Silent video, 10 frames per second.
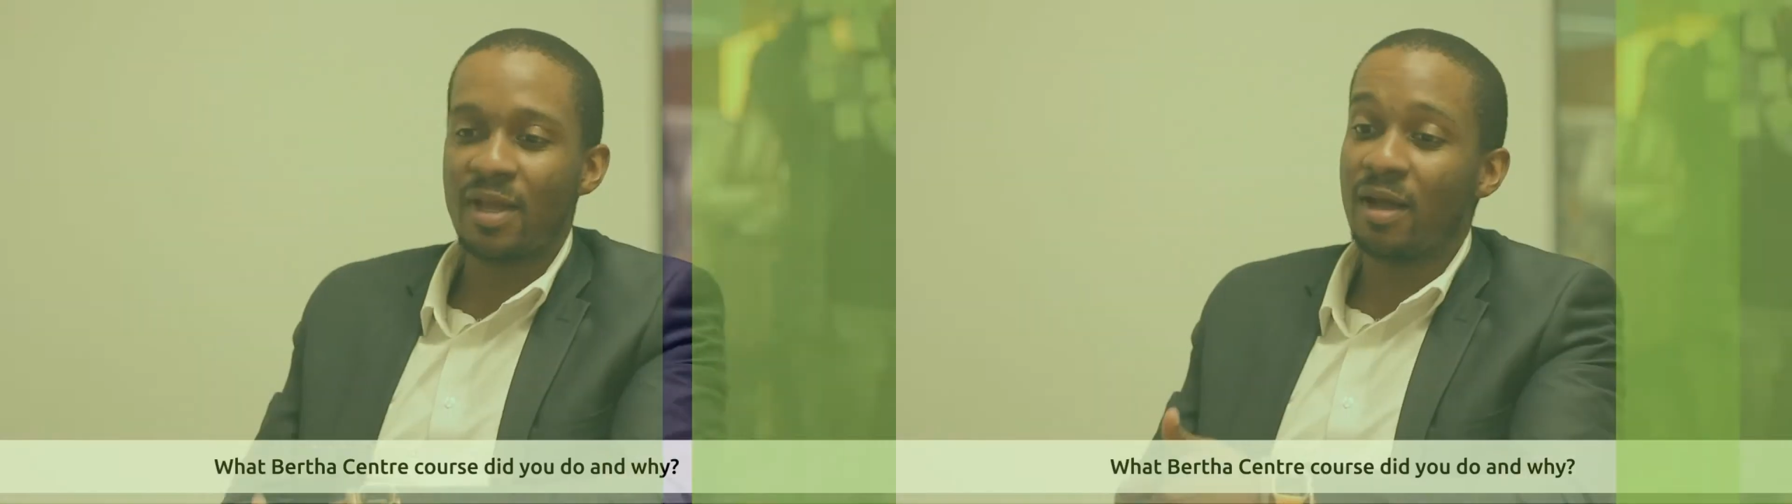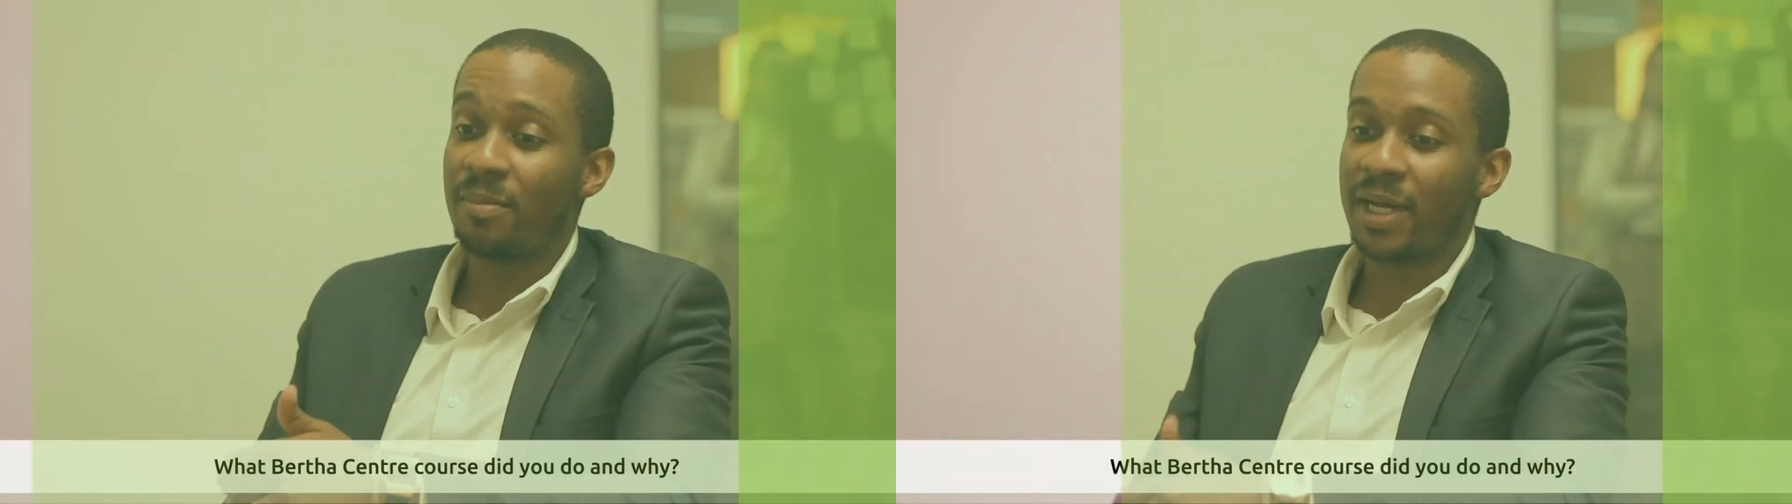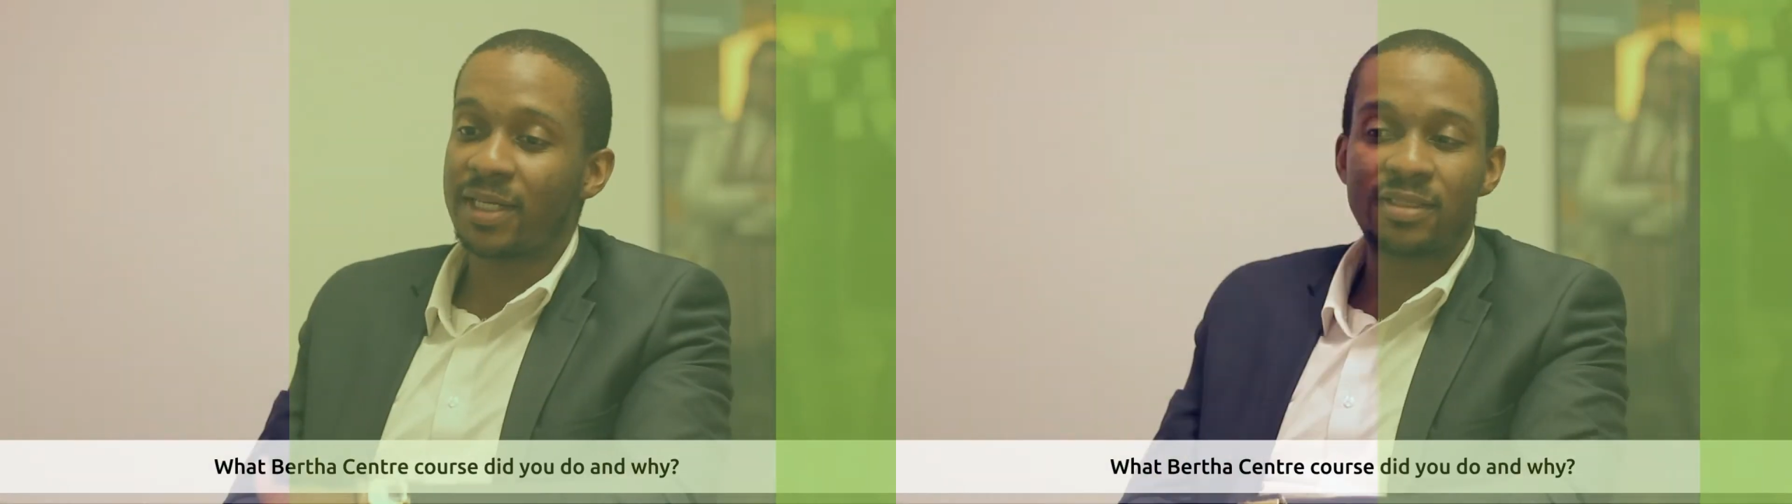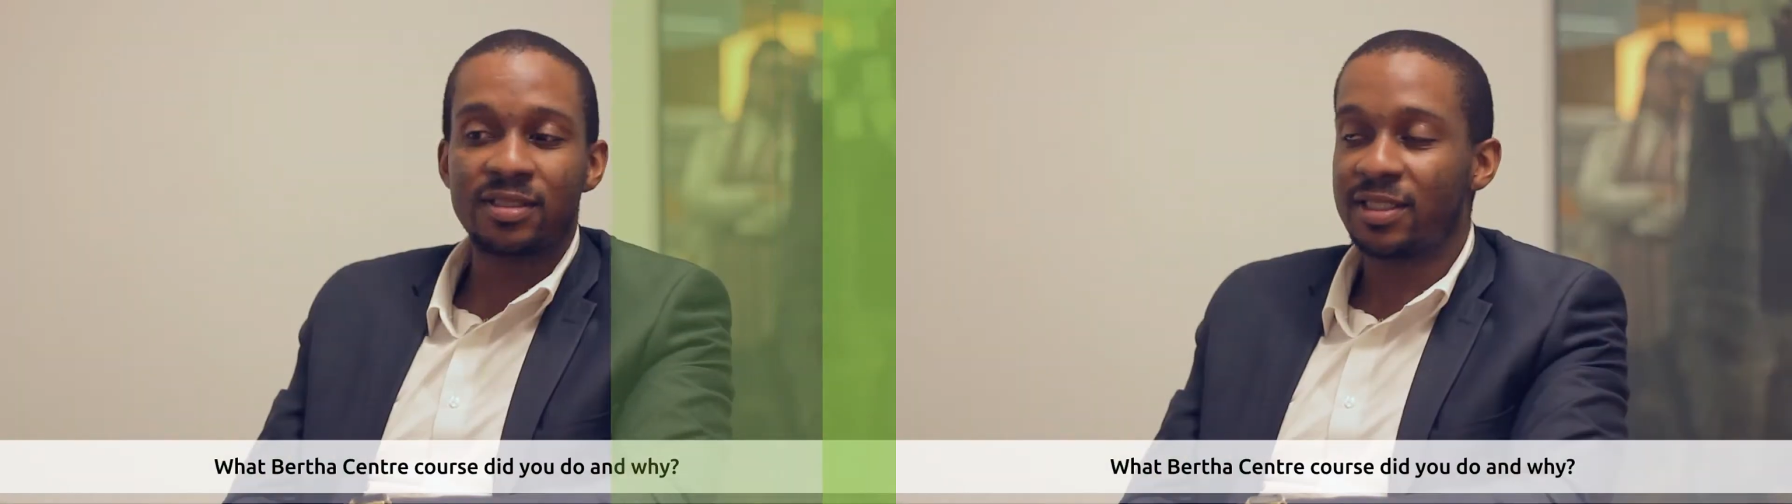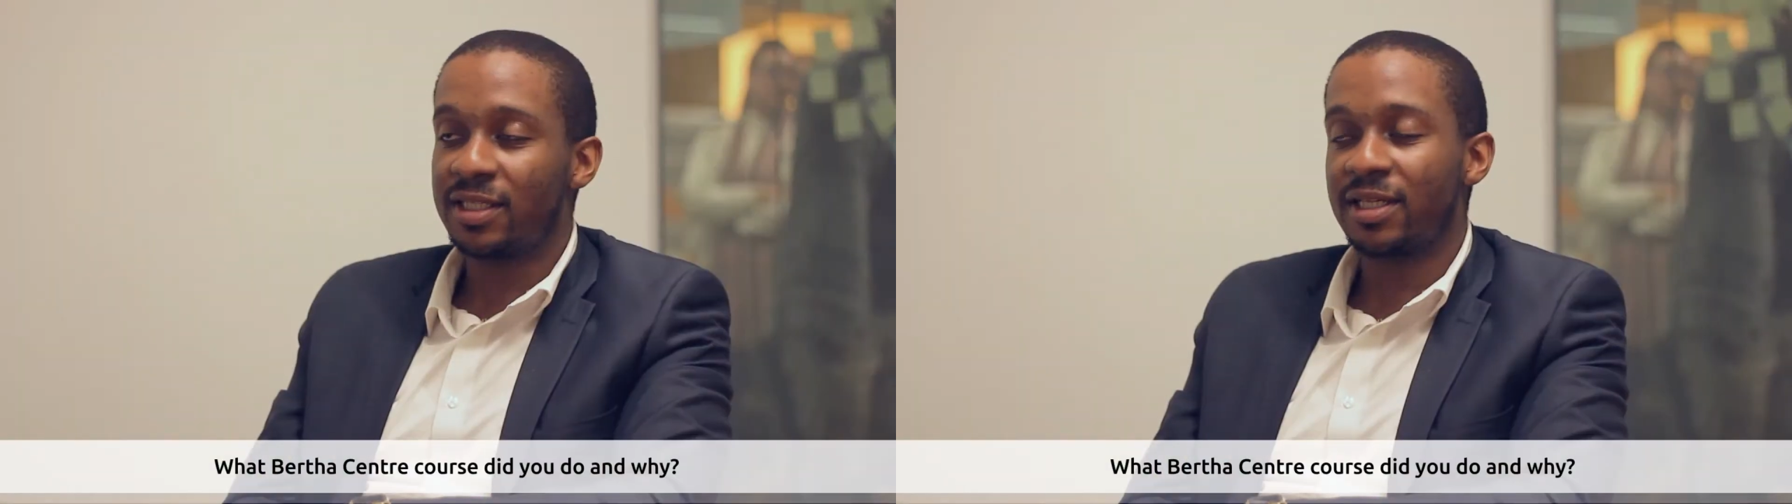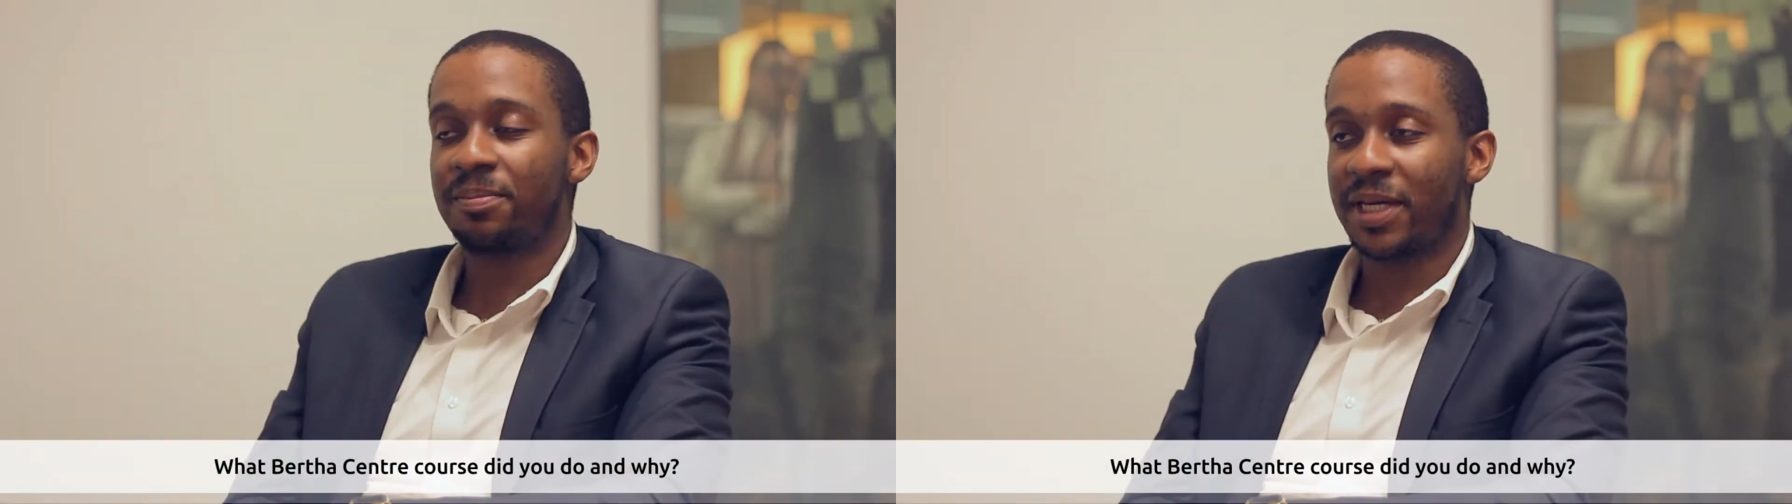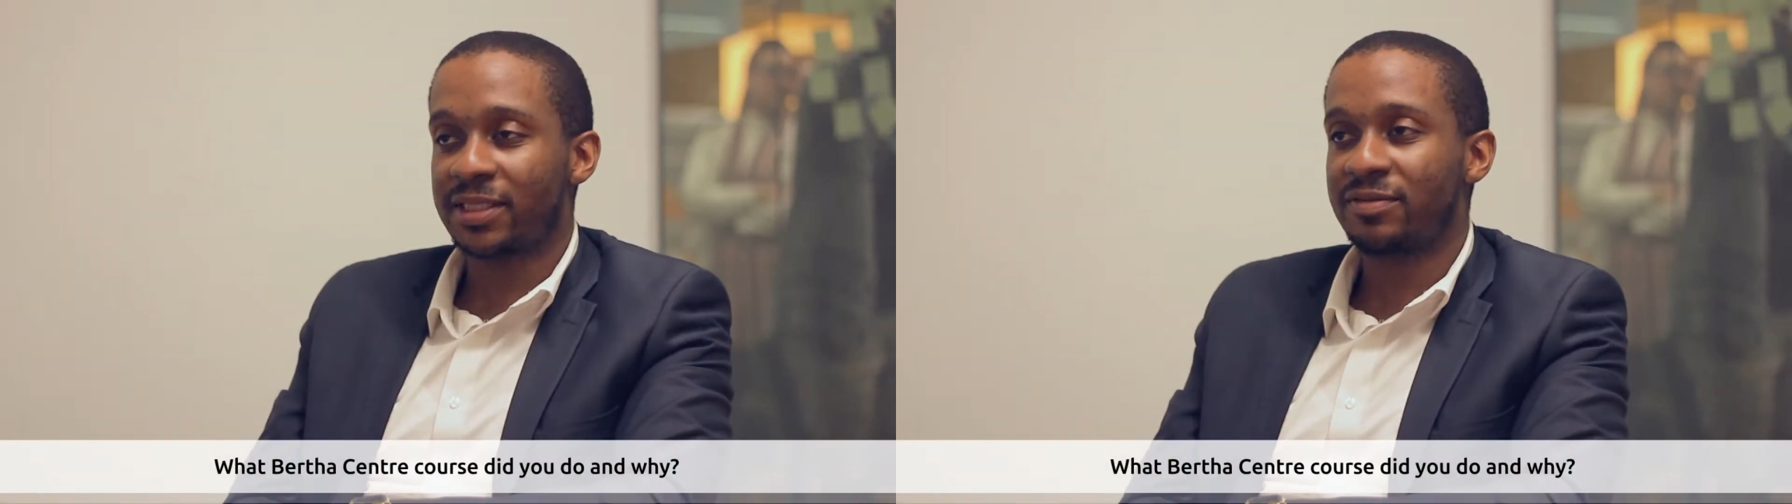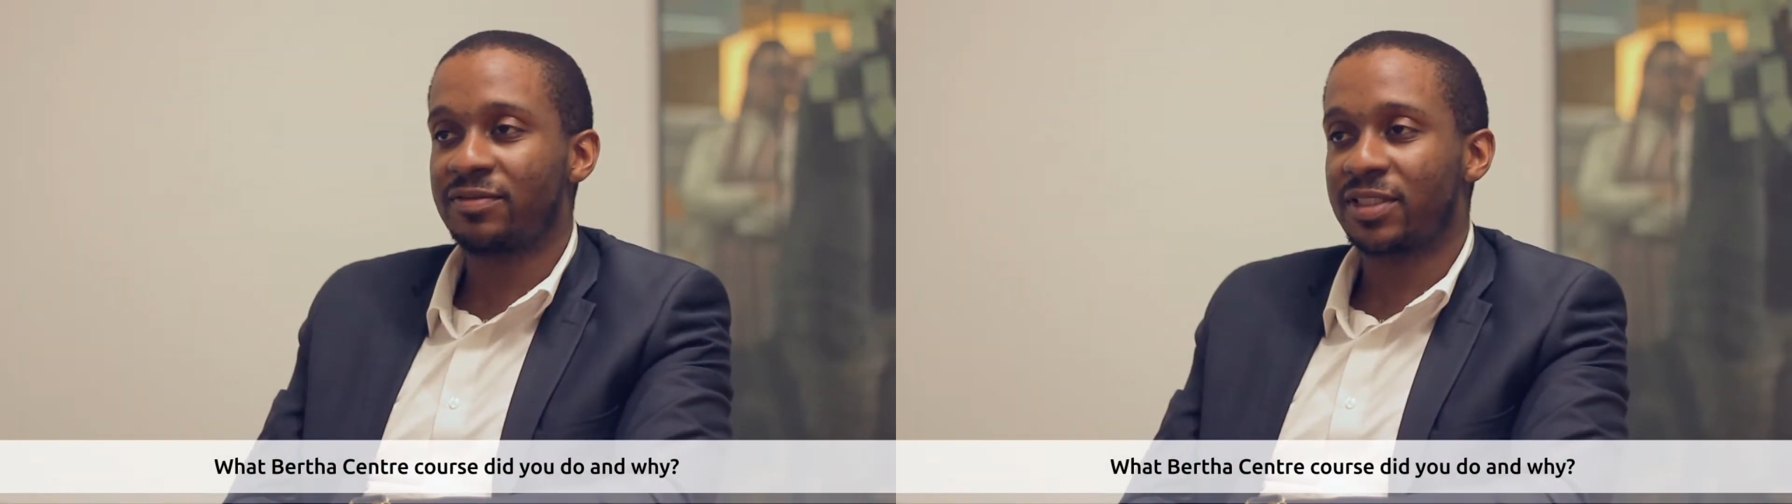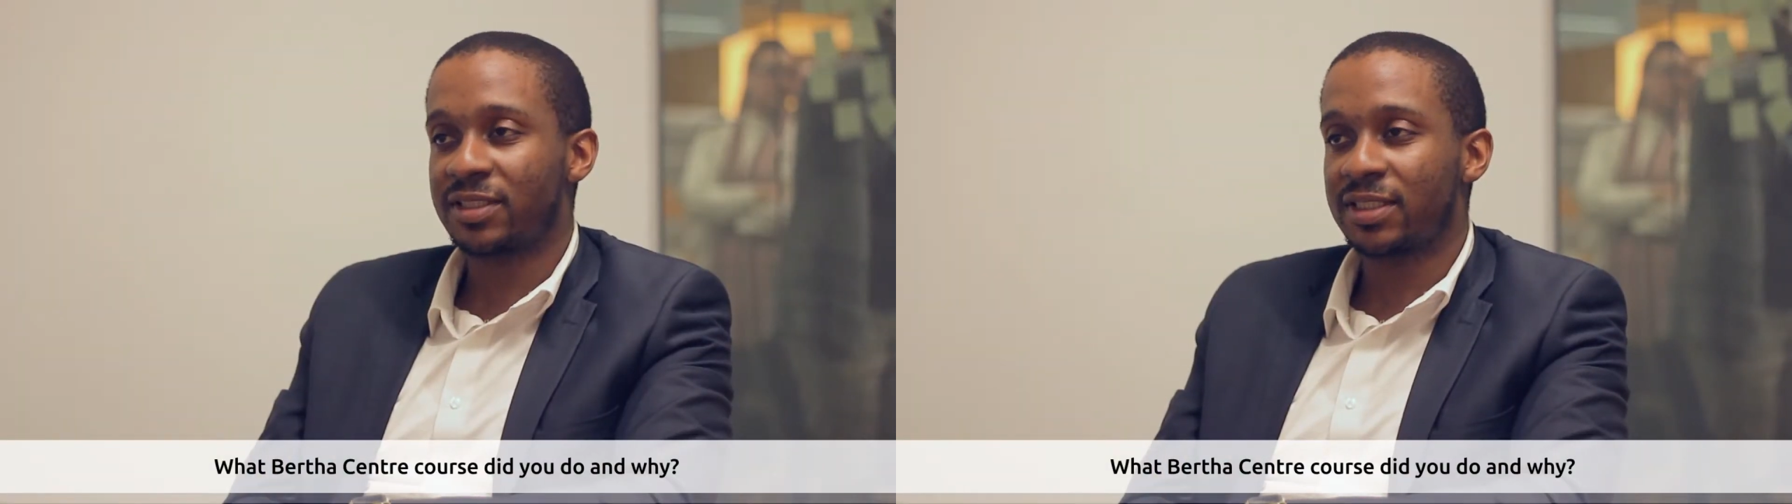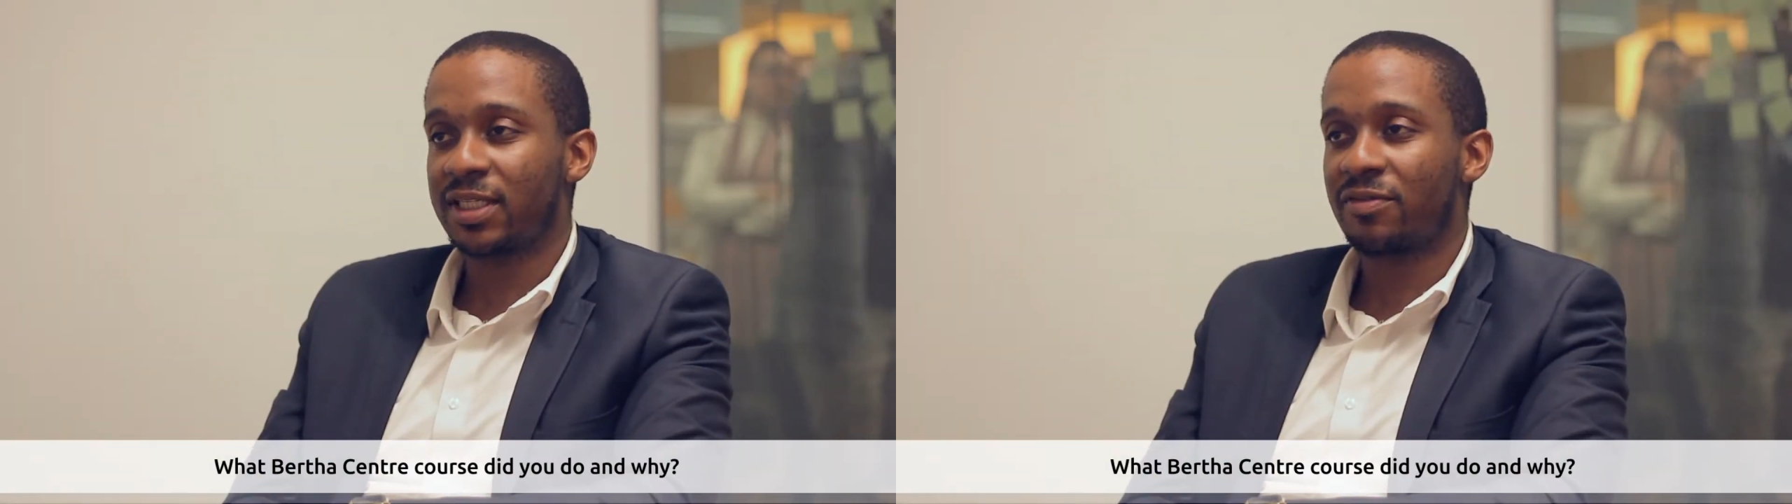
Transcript: I did the Impact Investing in